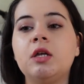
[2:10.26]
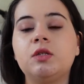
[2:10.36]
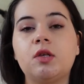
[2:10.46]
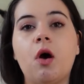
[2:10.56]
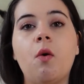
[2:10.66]

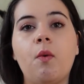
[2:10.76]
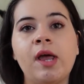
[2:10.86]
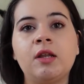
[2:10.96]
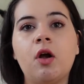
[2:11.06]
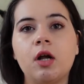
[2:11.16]
So
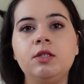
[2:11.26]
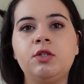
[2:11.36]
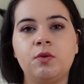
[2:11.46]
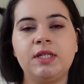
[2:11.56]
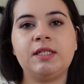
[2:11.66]
when course
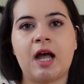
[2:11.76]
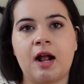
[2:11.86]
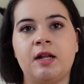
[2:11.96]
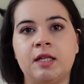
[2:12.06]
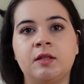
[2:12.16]
two
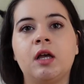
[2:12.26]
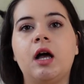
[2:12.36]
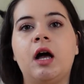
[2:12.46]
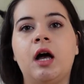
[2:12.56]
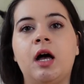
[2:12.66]
started,
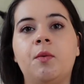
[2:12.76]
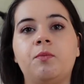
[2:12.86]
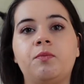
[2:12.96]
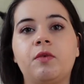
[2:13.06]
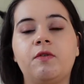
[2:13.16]
um,
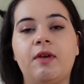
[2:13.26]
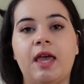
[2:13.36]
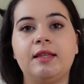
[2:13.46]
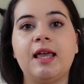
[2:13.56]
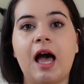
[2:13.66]

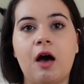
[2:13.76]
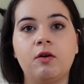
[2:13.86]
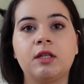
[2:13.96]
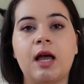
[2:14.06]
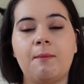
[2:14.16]
they
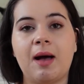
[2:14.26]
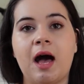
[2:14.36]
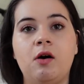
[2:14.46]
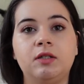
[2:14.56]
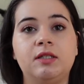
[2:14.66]
talked
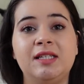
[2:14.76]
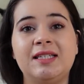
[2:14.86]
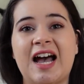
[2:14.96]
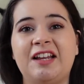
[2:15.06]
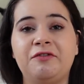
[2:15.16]
about
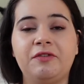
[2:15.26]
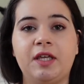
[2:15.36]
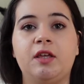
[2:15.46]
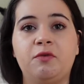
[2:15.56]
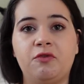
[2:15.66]
design
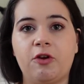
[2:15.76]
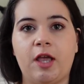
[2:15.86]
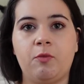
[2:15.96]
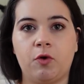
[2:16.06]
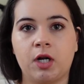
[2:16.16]
thinking
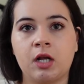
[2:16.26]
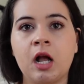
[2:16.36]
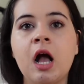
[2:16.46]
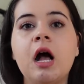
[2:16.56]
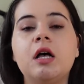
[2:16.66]
framework.
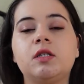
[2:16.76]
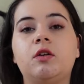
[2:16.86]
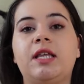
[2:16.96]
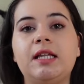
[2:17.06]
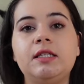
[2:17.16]

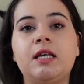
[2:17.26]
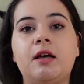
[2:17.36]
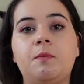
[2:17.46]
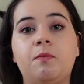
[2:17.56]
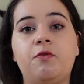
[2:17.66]
So that's
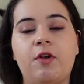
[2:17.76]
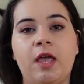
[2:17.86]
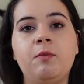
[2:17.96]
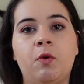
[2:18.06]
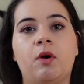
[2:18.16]
a
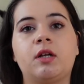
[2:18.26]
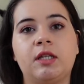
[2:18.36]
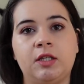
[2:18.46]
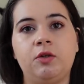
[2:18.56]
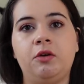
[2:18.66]
framework
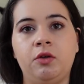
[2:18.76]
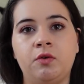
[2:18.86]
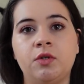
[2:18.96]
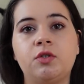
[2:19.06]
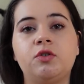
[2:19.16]
that you
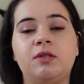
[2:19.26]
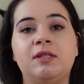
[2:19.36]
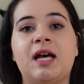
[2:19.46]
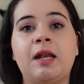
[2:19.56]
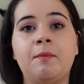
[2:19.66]
use to
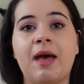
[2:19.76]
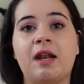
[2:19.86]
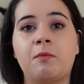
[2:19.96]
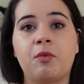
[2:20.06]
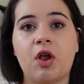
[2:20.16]
design
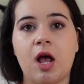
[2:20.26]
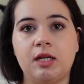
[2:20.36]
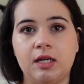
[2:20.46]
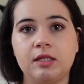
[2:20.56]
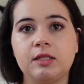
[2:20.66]
better
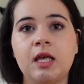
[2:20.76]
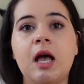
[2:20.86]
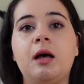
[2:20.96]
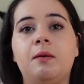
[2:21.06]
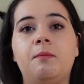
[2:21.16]
products
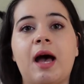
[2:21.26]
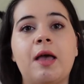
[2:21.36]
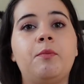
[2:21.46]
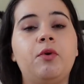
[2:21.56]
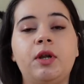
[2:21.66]

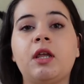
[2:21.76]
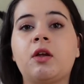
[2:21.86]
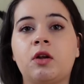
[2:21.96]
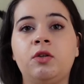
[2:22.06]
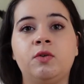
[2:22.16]
by putting
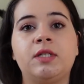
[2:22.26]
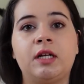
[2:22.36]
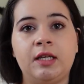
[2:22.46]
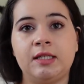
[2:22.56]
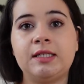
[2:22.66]
your user
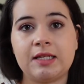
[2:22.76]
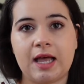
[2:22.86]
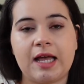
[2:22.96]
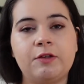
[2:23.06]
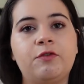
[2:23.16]
needs
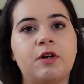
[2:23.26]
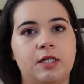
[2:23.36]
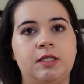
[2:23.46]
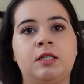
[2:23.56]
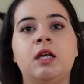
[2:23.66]
at
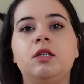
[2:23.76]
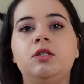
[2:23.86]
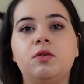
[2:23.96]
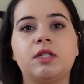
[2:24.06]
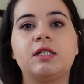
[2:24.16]
first.
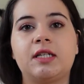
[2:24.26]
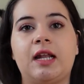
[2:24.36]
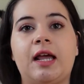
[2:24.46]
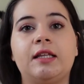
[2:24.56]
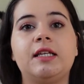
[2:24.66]
Users are
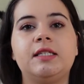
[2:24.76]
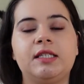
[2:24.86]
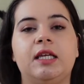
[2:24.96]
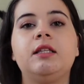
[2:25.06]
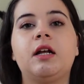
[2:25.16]
like the
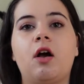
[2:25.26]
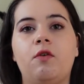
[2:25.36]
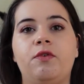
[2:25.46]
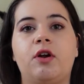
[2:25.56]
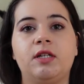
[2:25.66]
center
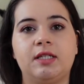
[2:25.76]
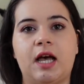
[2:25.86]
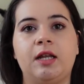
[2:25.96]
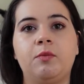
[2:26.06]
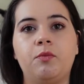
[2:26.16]
of your
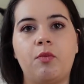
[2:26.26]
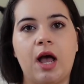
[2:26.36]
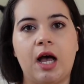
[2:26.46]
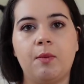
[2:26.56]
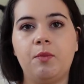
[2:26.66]
design
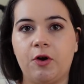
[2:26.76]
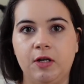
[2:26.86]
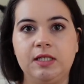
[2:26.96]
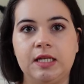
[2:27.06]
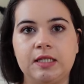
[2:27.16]
uh,
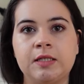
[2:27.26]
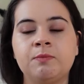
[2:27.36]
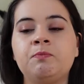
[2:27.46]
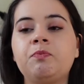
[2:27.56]
process.